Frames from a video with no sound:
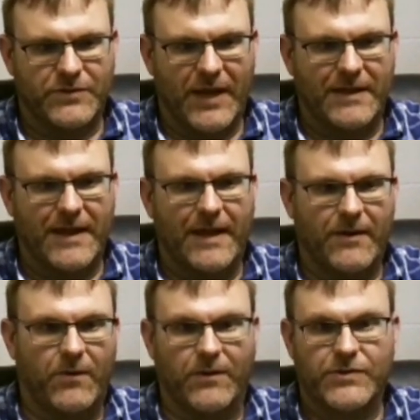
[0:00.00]
take that
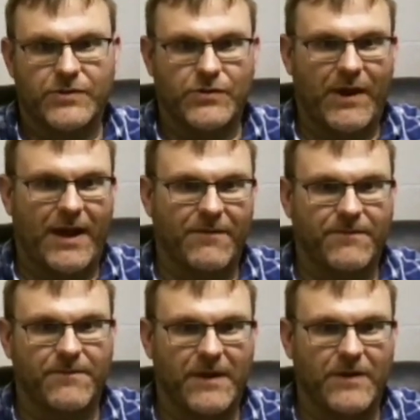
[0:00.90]
knowledge that you have
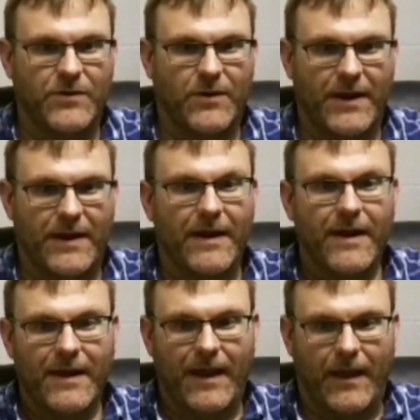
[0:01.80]
in your head
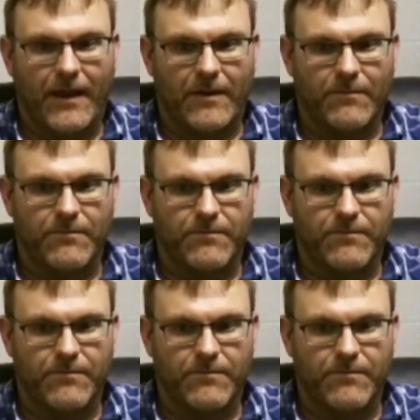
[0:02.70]
and